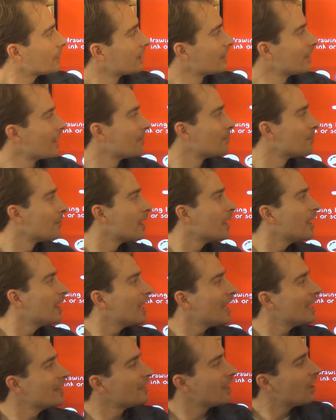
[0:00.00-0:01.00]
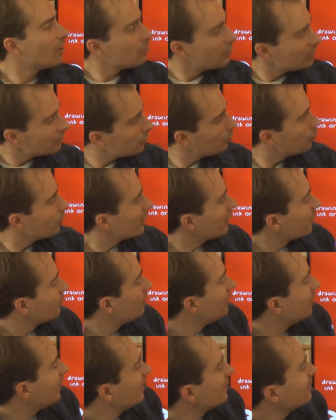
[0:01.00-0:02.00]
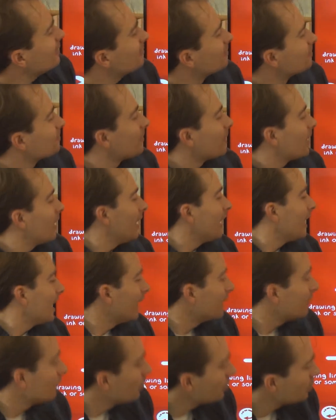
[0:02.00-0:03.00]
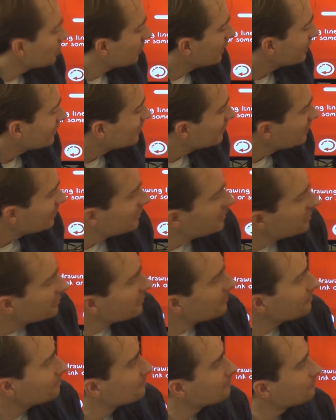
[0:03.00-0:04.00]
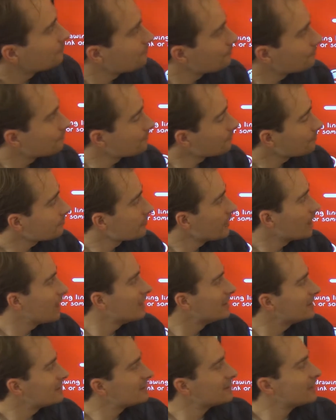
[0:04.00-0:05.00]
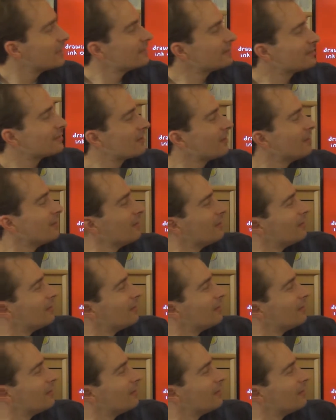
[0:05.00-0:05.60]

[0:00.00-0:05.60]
Yeah. And now we can play it. And what you can see here is that